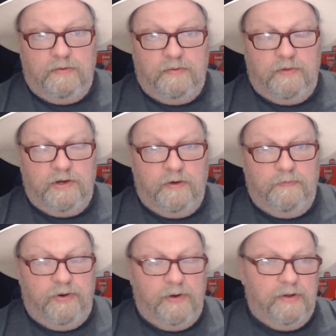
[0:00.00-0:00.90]
When I
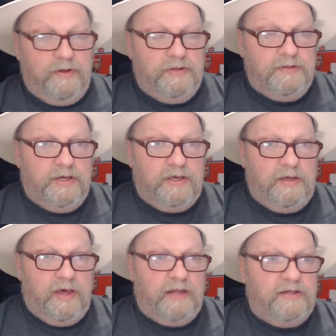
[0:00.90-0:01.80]
put
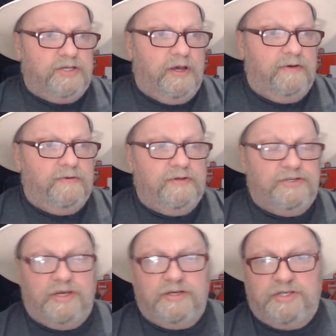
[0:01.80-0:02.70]
the Anytone
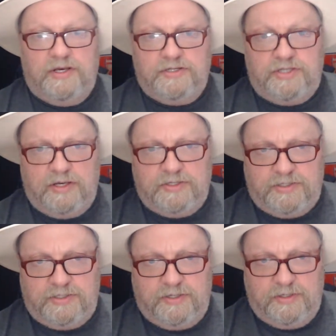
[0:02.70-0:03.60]

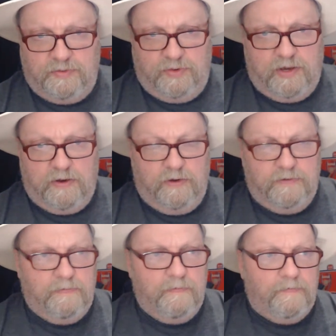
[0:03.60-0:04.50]
666 rig on,